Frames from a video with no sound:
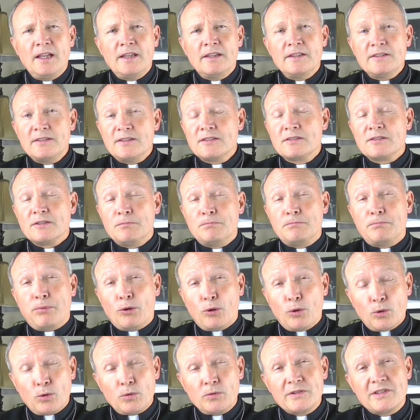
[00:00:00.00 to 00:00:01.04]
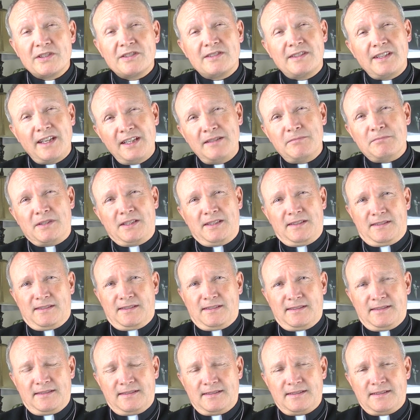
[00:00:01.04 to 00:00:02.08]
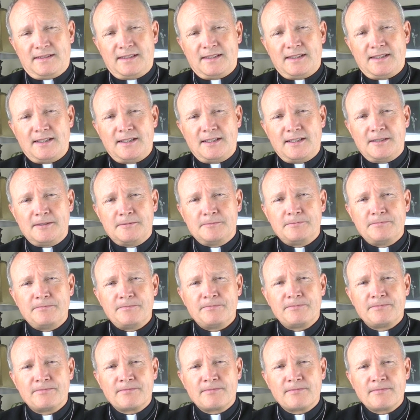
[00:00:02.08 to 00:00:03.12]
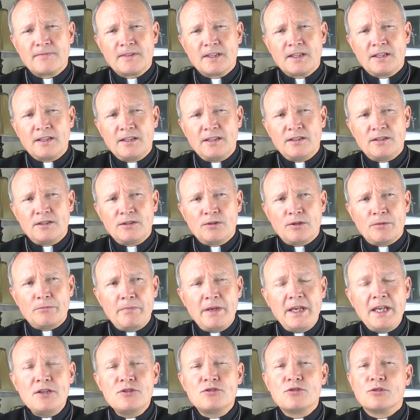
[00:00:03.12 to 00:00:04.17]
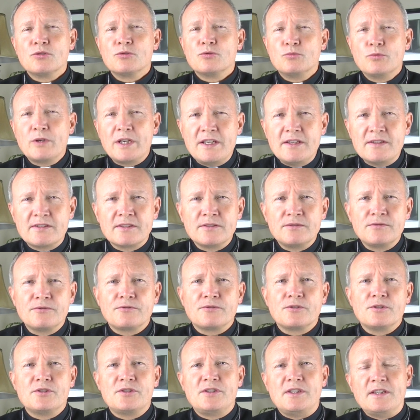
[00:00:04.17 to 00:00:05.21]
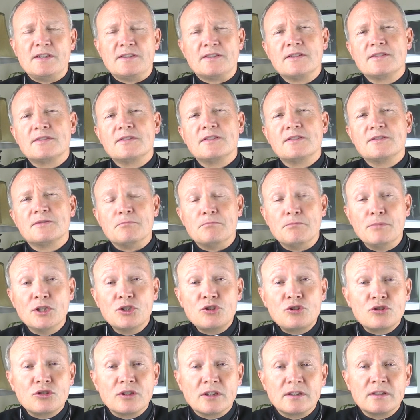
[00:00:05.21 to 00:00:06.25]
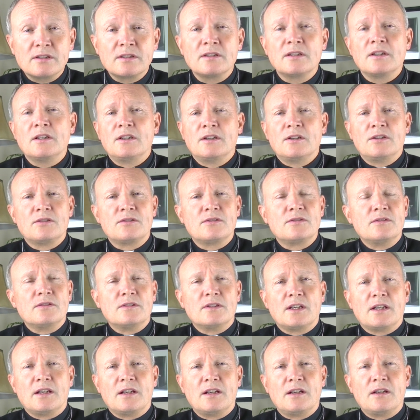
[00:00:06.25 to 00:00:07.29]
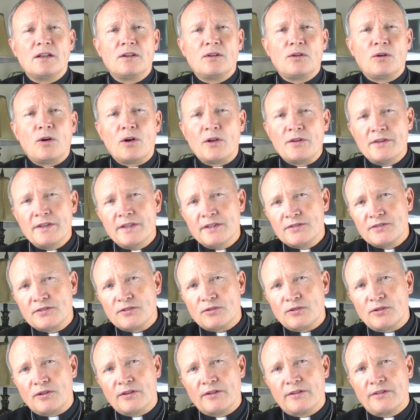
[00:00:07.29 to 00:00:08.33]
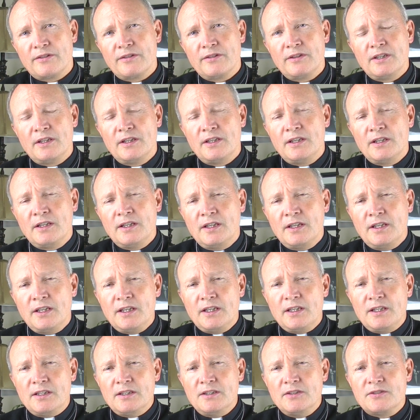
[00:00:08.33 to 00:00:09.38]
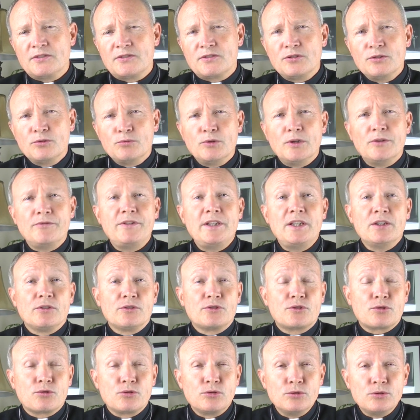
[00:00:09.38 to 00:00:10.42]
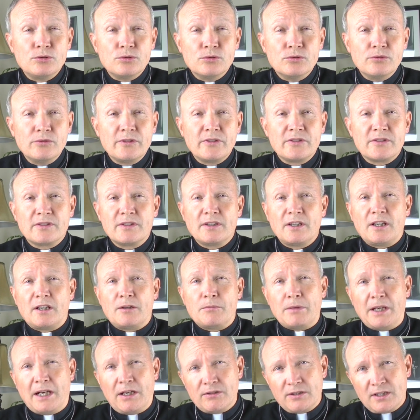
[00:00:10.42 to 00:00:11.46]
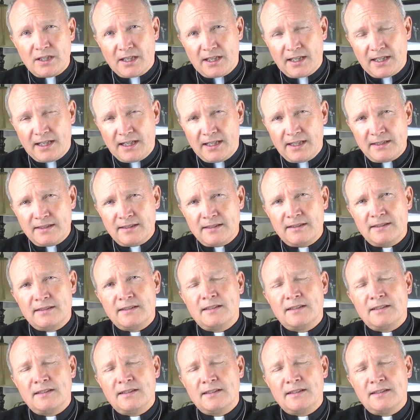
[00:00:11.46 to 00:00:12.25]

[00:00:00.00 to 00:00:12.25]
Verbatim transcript: This is a bold statement. Um, you know, a major reason for Jesus' mission uh, on this earth is to reveal truths about God